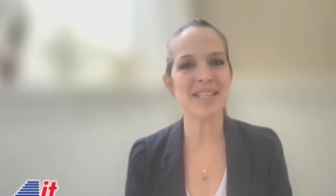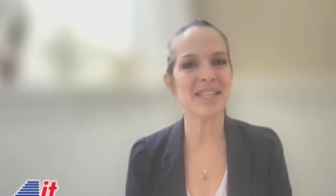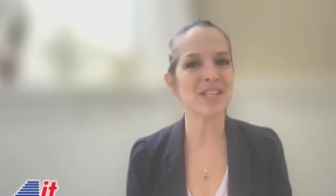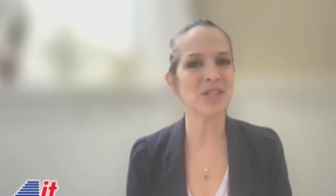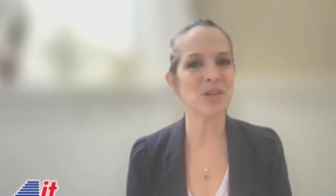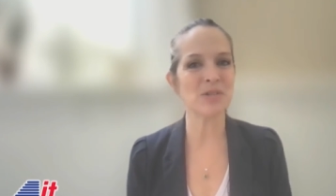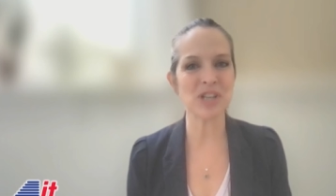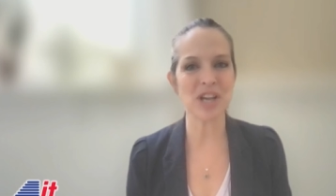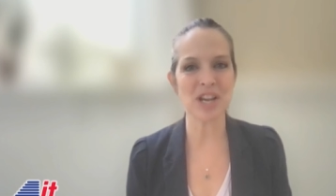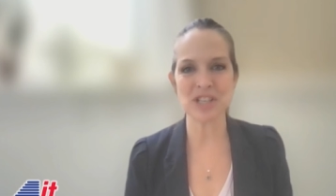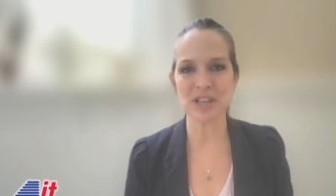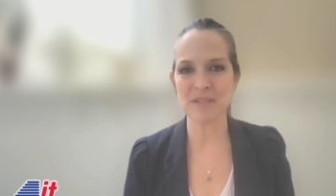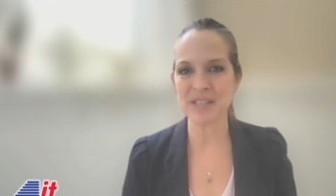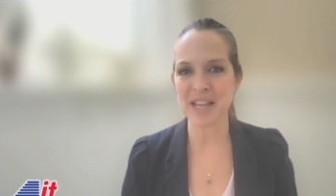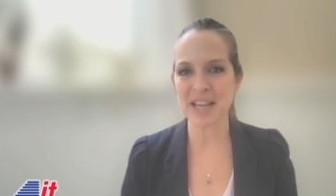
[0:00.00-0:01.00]
the
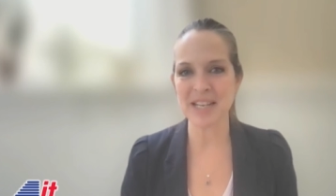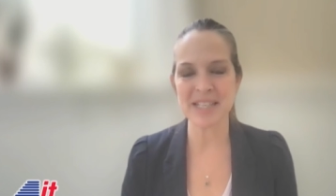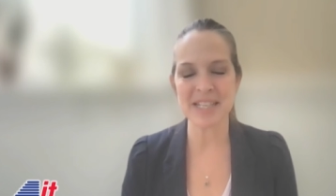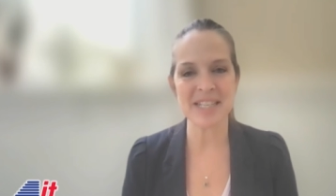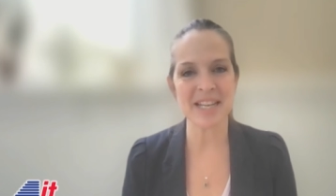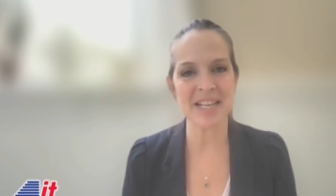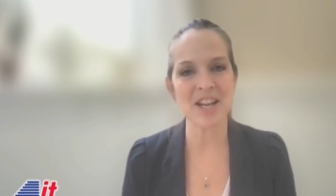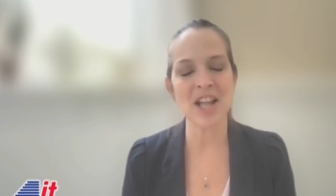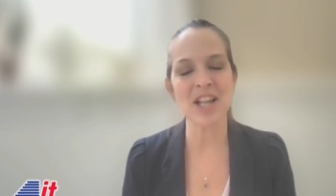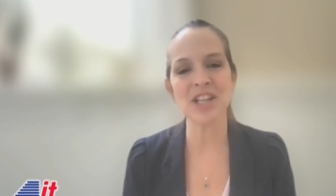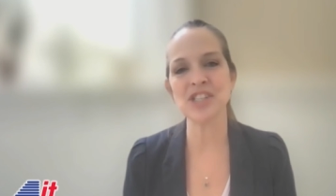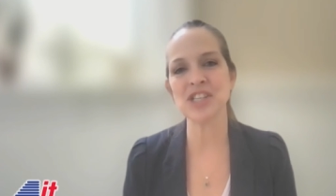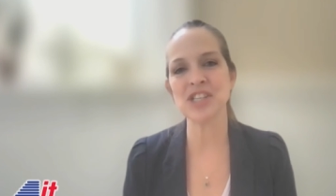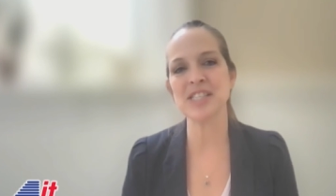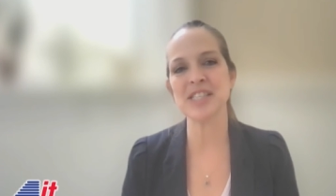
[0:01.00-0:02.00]
Association of Science and
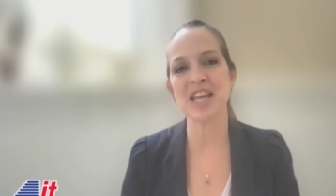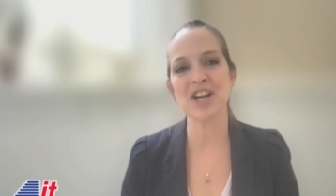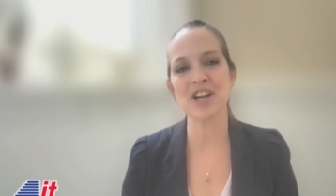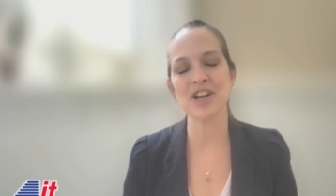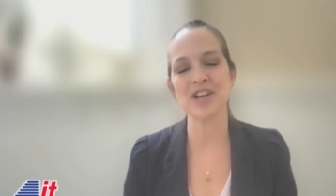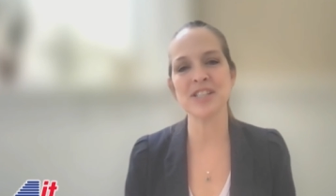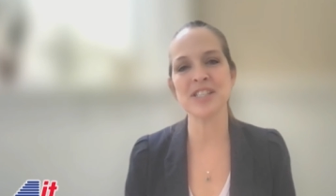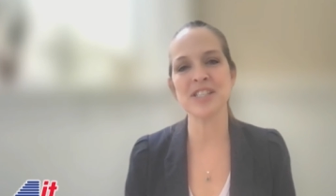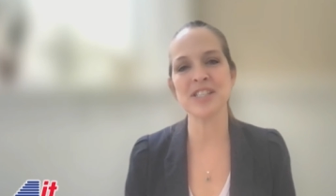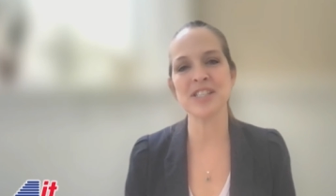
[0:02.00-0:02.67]
Technology Centers.